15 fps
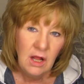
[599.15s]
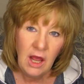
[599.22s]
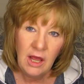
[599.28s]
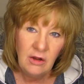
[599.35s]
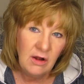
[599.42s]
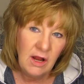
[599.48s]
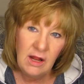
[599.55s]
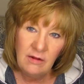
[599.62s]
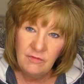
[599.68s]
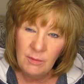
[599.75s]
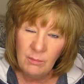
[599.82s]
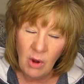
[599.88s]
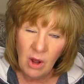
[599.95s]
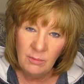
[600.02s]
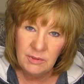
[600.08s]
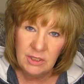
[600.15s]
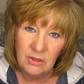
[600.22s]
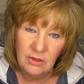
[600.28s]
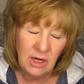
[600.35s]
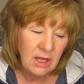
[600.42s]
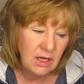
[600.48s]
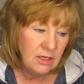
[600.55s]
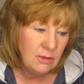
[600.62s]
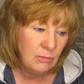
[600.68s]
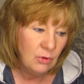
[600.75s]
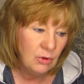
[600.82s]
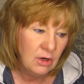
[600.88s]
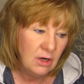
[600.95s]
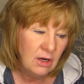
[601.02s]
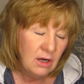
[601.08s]
I don't have the mom guilt
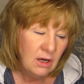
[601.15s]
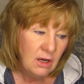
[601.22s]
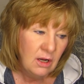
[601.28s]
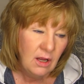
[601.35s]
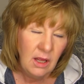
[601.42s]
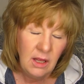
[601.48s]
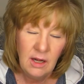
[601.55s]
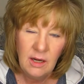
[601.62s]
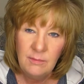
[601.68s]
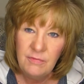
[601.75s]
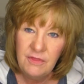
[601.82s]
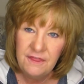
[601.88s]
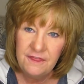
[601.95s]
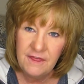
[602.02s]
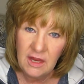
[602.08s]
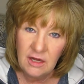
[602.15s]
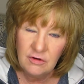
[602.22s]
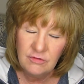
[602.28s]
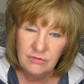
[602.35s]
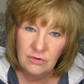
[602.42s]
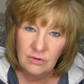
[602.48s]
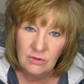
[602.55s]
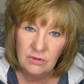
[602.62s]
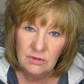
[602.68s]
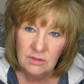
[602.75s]
anymore, and I'm thankful.